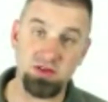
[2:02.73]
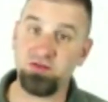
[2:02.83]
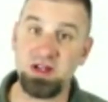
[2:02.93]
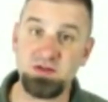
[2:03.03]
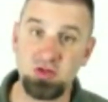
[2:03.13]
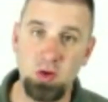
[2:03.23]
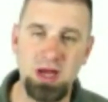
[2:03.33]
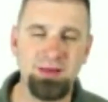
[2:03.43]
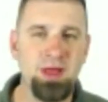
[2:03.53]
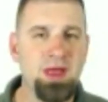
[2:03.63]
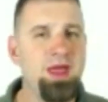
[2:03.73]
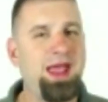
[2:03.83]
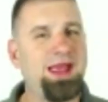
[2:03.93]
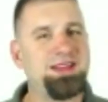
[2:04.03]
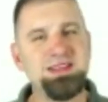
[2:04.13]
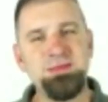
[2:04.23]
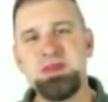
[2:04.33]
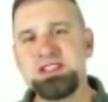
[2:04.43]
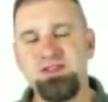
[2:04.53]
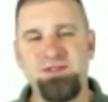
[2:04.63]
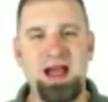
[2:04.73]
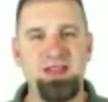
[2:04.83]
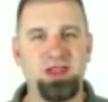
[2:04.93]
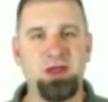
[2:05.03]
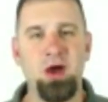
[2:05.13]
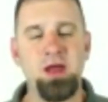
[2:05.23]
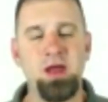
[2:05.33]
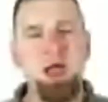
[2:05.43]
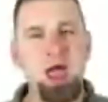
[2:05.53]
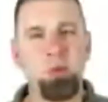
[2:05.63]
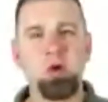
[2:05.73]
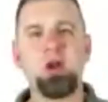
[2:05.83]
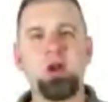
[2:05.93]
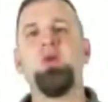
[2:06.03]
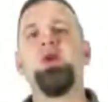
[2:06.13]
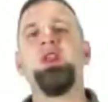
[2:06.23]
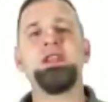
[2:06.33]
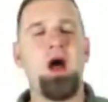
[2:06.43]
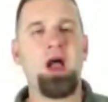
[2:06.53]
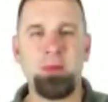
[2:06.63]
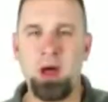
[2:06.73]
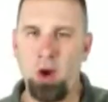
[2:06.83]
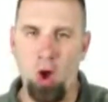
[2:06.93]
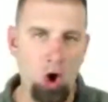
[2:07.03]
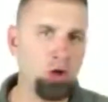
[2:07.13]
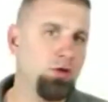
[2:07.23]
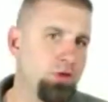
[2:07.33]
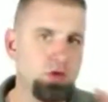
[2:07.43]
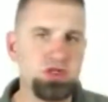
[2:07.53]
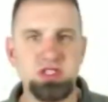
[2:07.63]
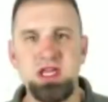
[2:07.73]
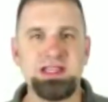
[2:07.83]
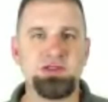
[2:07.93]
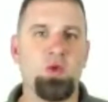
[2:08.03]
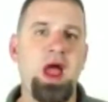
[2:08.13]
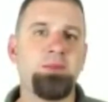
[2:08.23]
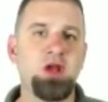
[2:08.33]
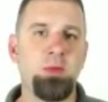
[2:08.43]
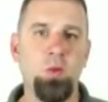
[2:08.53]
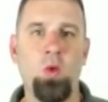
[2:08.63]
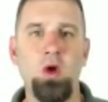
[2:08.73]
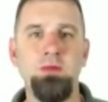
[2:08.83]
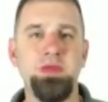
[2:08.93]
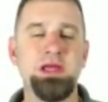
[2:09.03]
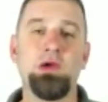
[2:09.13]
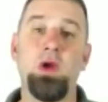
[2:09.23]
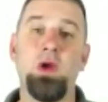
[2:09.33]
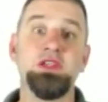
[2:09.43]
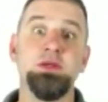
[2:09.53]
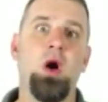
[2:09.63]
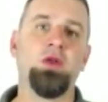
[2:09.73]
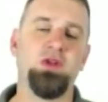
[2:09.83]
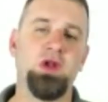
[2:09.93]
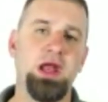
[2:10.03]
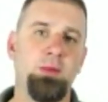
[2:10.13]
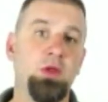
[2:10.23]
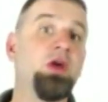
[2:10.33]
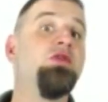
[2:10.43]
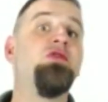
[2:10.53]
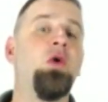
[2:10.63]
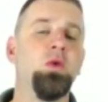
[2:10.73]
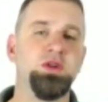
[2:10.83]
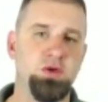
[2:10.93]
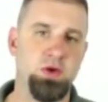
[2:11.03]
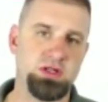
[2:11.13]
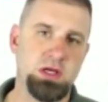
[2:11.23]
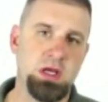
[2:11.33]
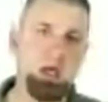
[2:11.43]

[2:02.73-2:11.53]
defensive training, and to demystify the gun. And we're going to really be talking about all of those things wrapped up in one big crazy ball tonight, and I'm looking forward to it.